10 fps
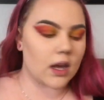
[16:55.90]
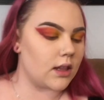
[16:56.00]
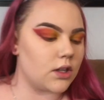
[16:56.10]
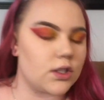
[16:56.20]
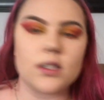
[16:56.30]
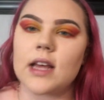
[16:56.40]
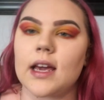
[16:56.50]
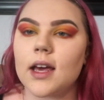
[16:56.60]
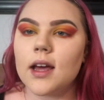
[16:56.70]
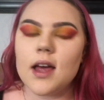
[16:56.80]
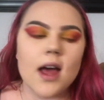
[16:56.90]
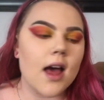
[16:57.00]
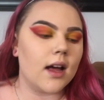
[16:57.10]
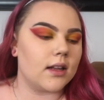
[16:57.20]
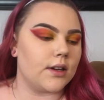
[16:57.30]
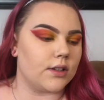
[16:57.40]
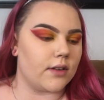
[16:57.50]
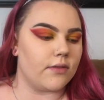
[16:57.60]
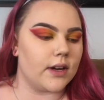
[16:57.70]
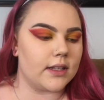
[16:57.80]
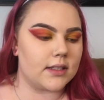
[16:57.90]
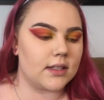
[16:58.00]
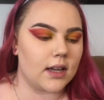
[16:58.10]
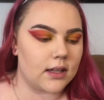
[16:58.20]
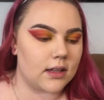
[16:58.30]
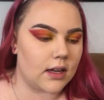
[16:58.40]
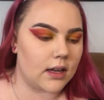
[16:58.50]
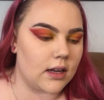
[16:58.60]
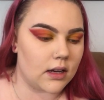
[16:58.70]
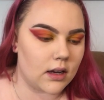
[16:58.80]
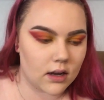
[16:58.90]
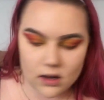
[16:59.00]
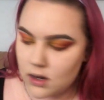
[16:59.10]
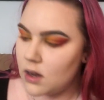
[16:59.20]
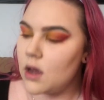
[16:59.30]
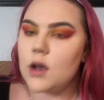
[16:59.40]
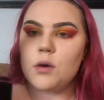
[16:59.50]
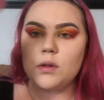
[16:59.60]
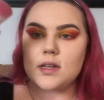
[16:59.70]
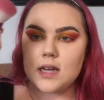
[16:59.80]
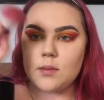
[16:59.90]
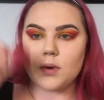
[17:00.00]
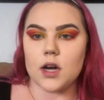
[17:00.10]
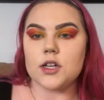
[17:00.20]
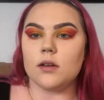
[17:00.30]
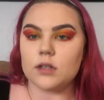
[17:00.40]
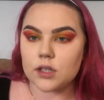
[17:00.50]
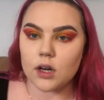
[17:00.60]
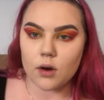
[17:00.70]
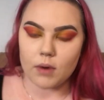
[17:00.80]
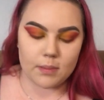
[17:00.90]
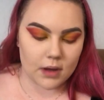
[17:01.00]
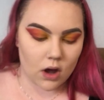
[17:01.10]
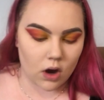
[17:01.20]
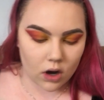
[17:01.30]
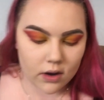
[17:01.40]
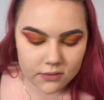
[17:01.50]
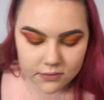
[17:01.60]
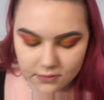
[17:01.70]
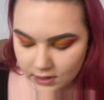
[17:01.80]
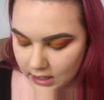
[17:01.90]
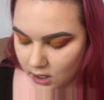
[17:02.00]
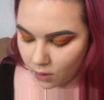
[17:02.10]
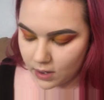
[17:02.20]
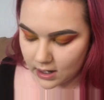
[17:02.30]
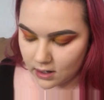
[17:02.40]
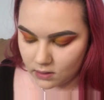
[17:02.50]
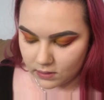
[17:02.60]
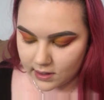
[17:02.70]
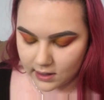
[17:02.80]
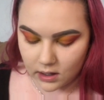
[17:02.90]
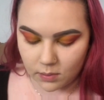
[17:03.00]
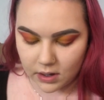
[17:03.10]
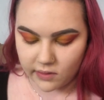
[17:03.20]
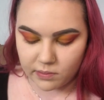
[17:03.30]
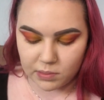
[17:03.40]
And there's just like a little difference. And then with the same brush, I'm just gonna wipe it off and go in with a little bit of